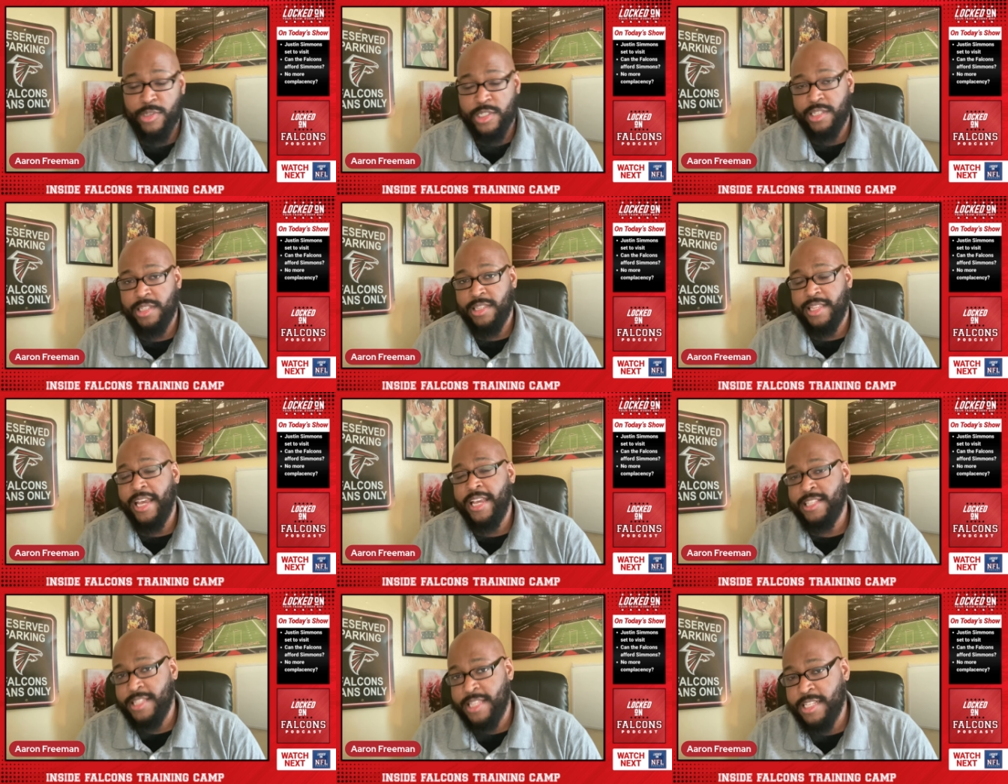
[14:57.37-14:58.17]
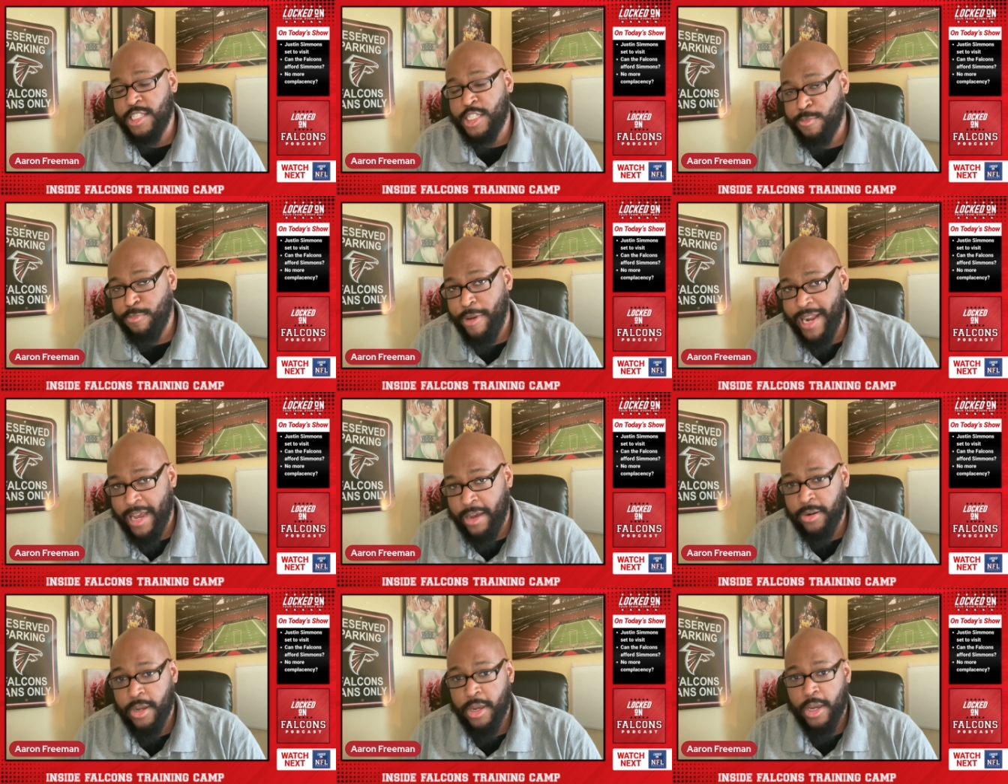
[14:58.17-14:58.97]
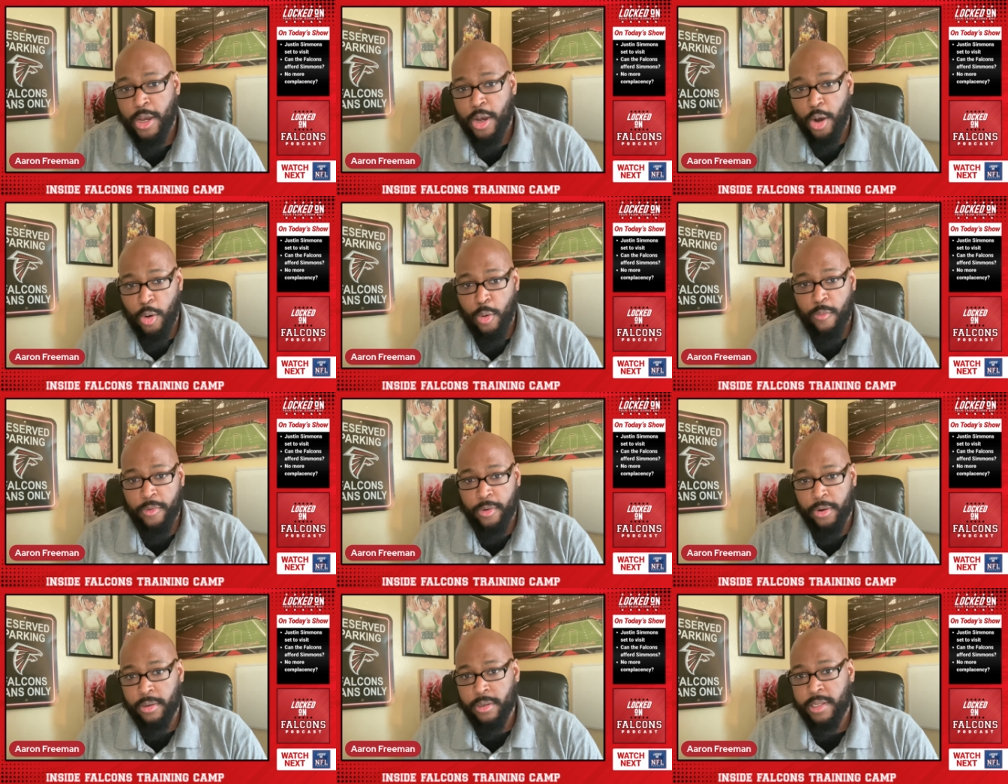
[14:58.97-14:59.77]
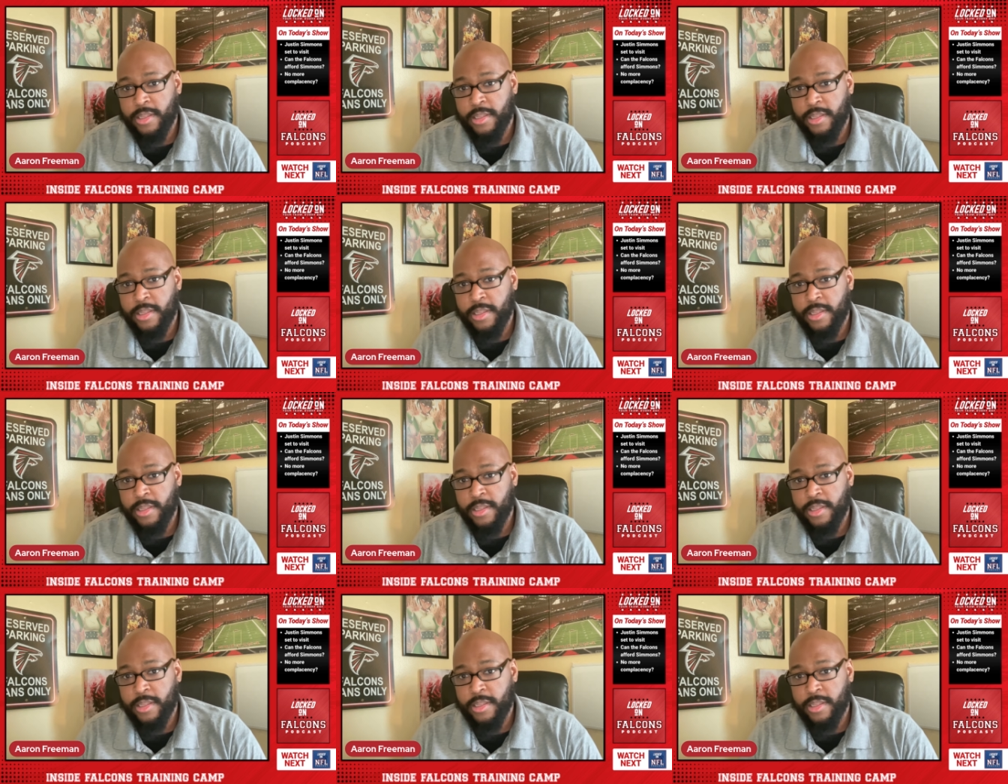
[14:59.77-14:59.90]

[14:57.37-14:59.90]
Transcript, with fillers: which they then spread out over